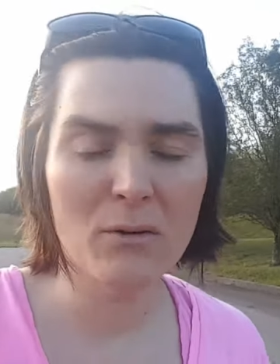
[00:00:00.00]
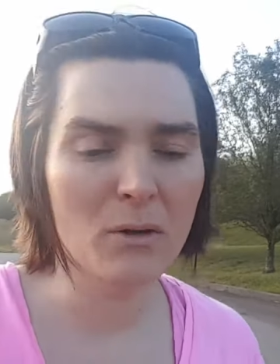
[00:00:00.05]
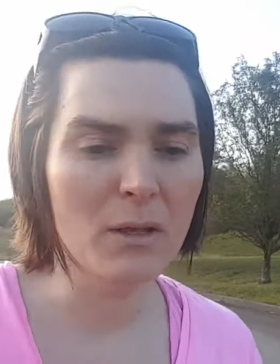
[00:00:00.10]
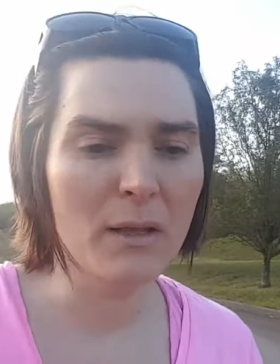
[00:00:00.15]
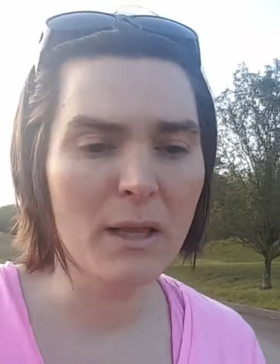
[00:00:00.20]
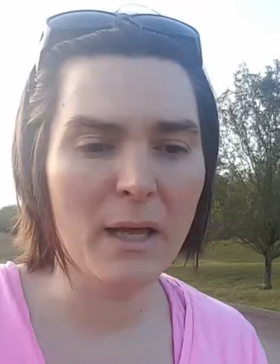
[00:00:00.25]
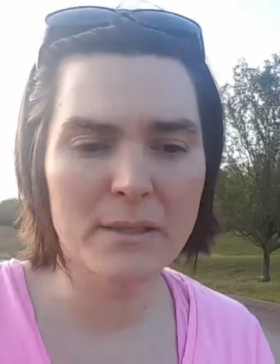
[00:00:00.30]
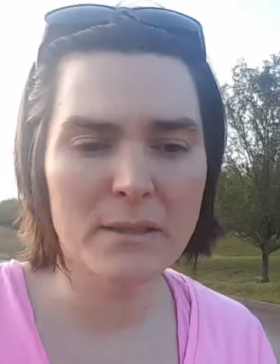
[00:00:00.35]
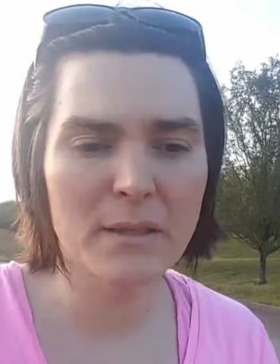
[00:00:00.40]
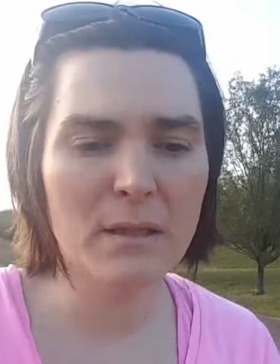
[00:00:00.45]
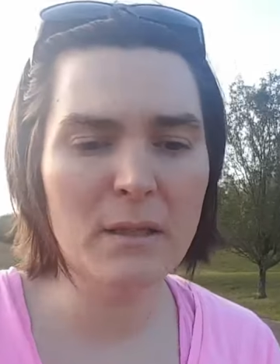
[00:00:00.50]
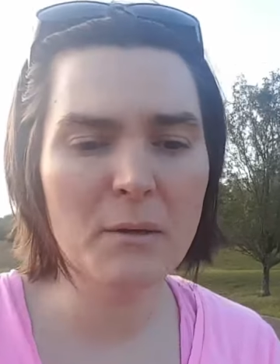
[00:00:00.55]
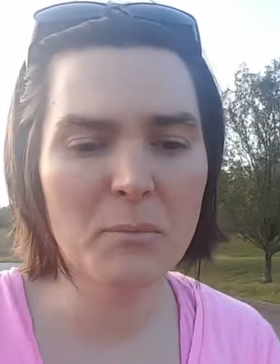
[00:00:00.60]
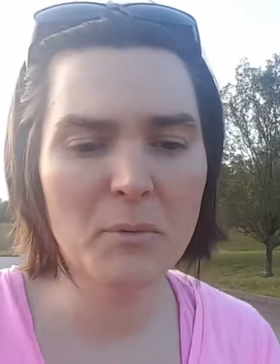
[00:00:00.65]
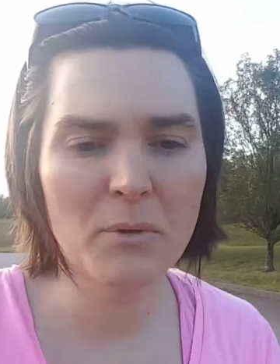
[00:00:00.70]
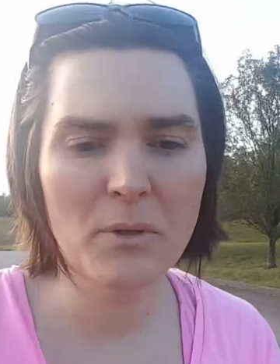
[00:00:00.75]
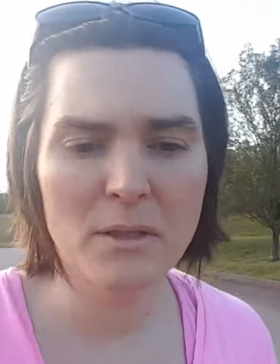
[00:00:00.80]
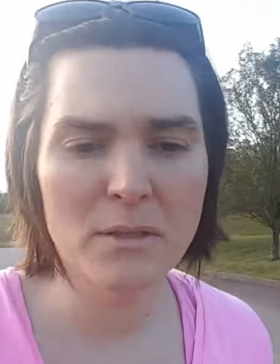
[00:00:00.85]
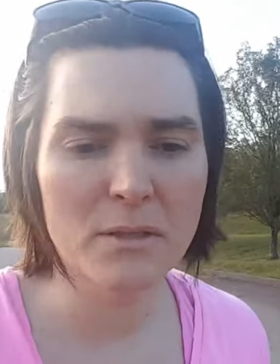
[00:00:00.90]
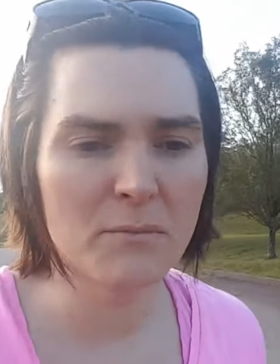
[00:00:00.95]
or classic
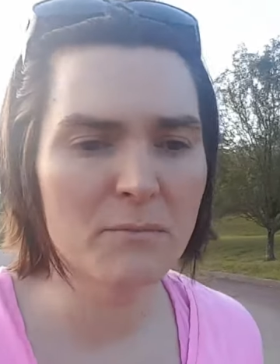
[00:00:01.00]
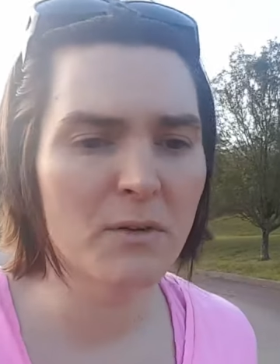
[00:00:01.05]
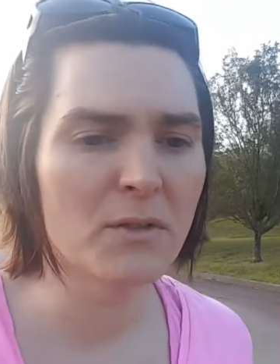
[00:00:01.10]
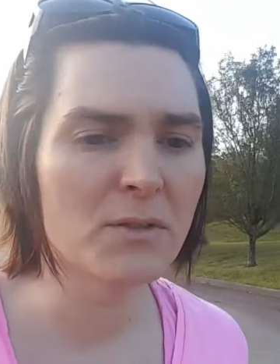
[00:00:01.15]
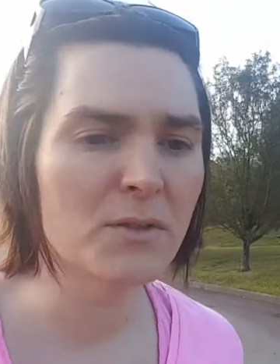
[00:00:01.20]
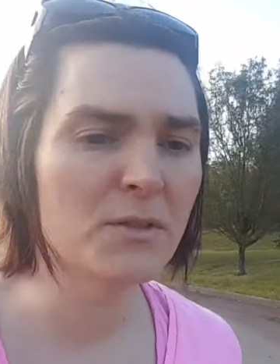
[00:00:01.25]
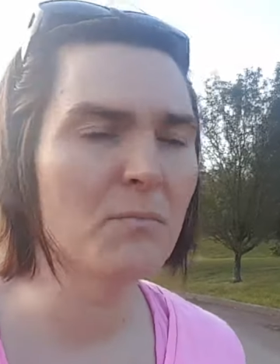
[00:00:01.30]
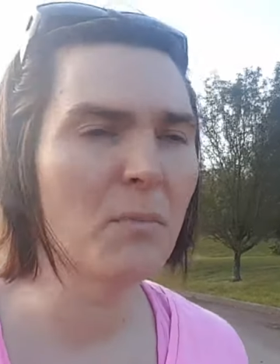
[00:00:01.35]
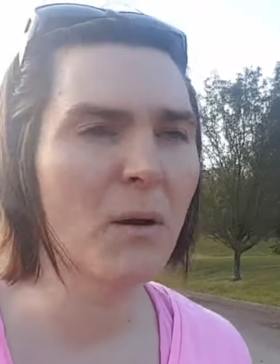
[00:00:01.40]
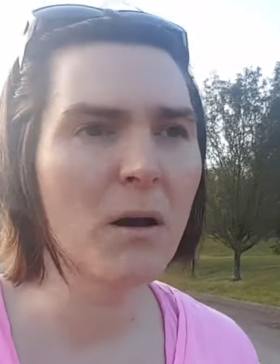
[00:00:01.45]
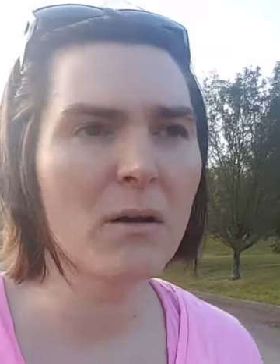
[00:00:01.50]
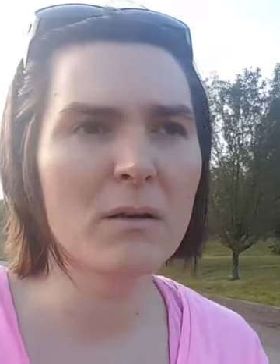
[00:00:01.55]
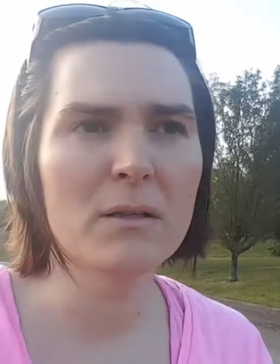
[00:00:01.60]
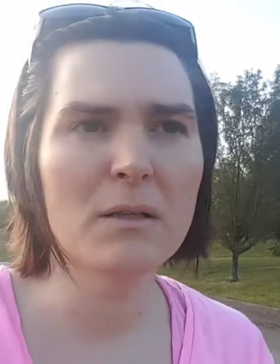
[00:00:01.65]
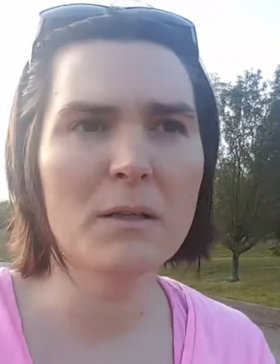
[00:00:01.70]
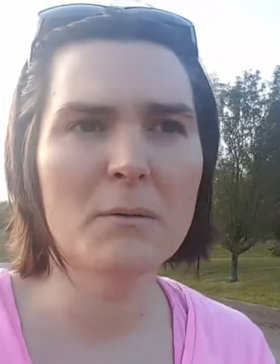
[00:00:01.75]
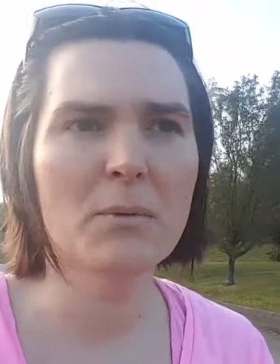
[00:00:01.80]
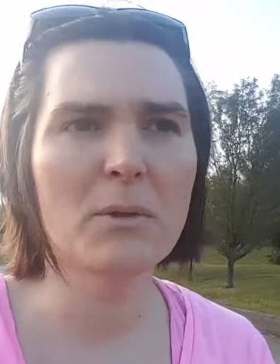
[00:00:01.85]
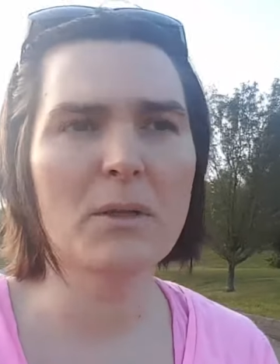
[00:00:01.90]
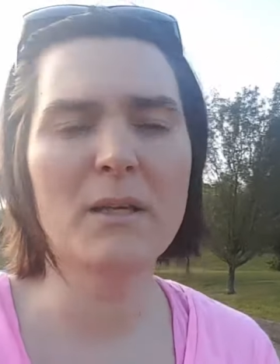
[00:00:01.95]
liberalism versus
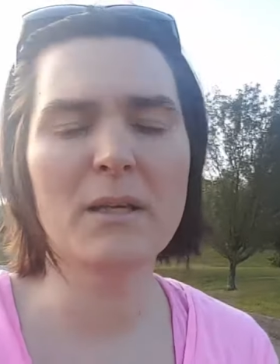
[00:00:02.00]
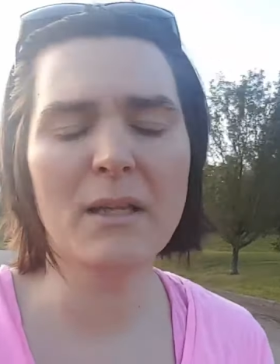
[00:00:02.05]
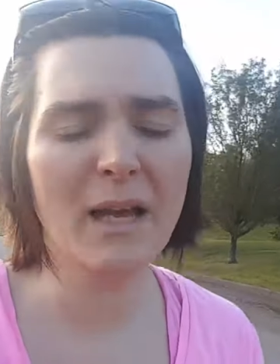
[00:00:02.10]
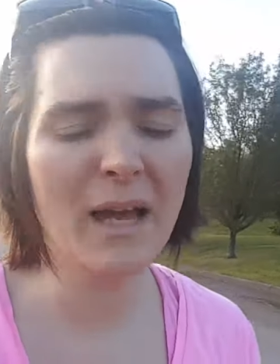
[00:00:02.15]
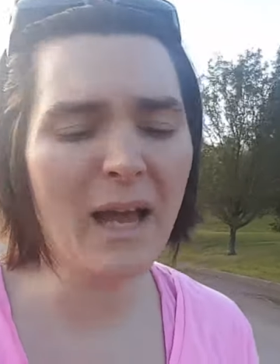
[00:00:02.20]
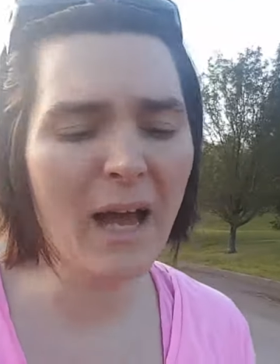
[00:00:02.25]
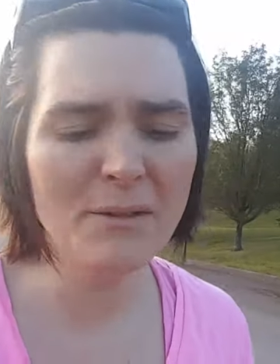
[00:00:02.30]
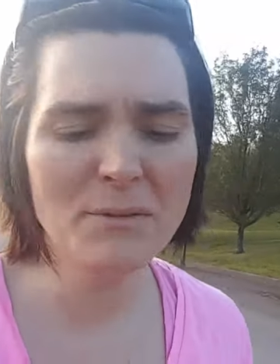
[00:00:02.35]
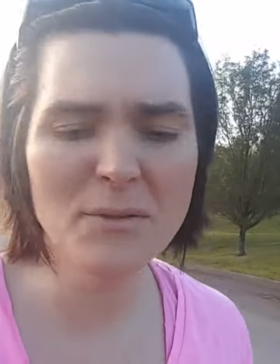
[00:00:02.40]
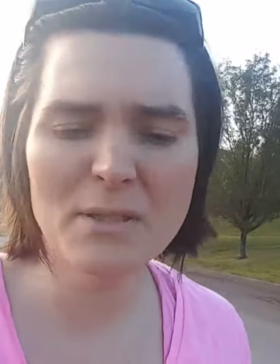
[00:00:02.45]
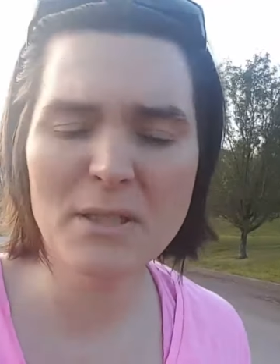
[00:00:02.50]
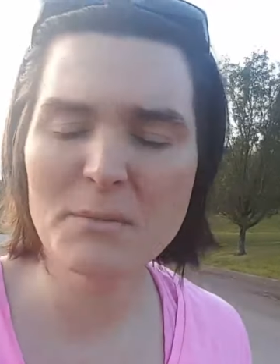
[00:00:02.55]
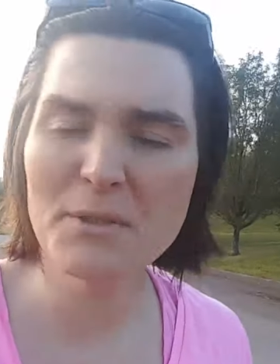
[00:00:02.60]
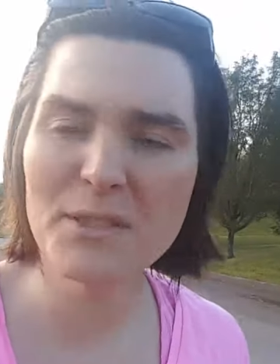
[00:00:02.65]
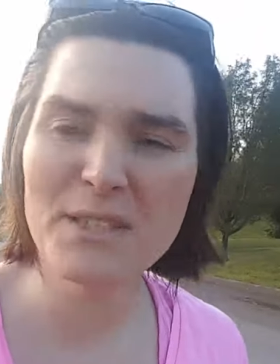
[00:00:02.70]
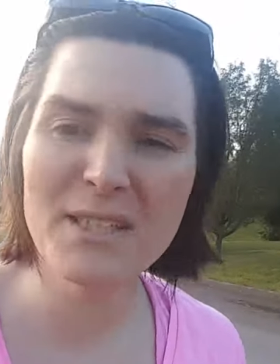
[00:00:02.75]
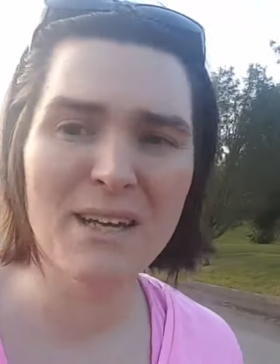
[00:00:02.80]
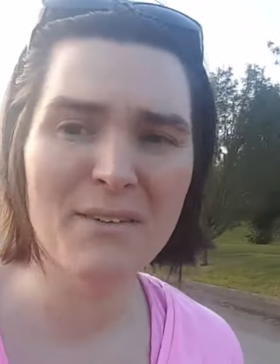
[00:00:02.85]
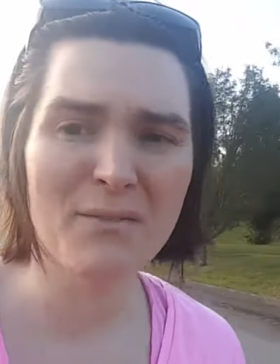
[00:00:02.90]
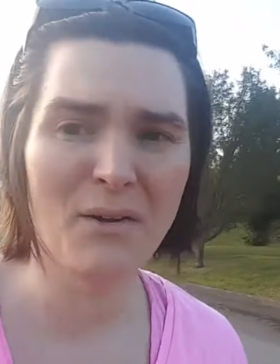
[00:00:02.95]
modern liberalism. Like, I'm
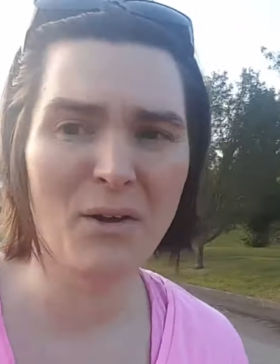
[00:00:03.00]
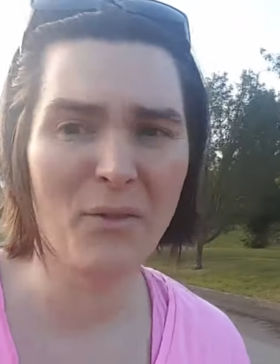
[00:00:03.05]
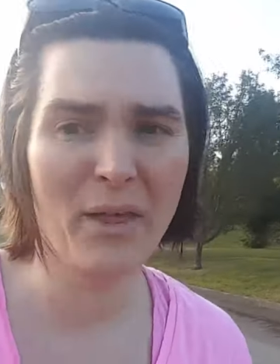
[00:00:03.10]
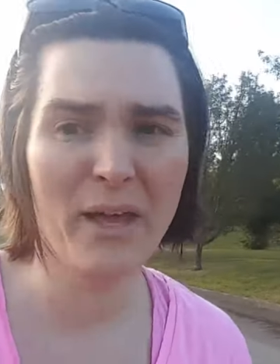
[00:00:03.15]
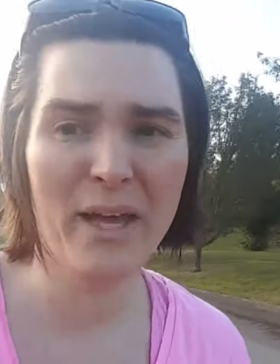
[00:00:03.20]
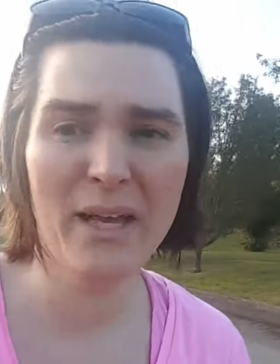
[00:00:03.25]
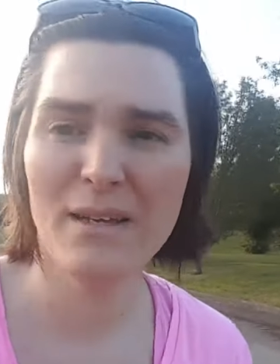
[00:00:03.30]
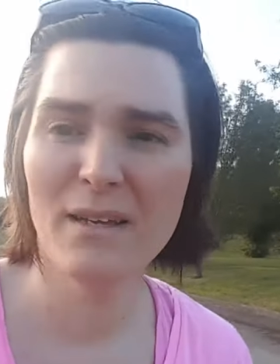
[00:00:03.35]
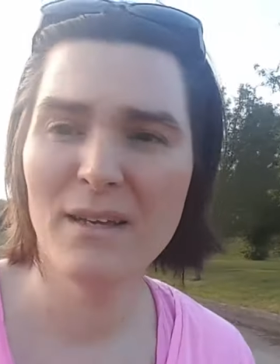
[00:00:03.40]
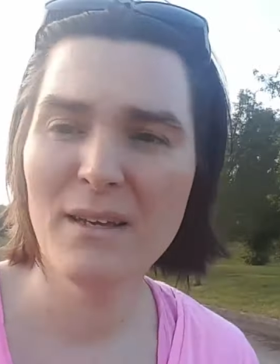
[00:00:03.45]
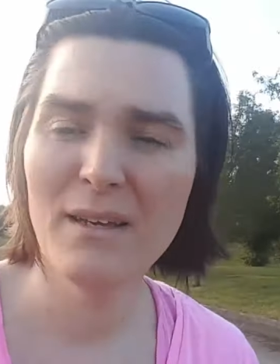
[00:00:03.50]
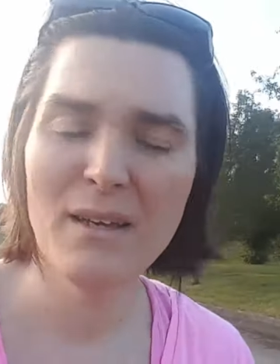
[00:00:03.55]
sick of all that.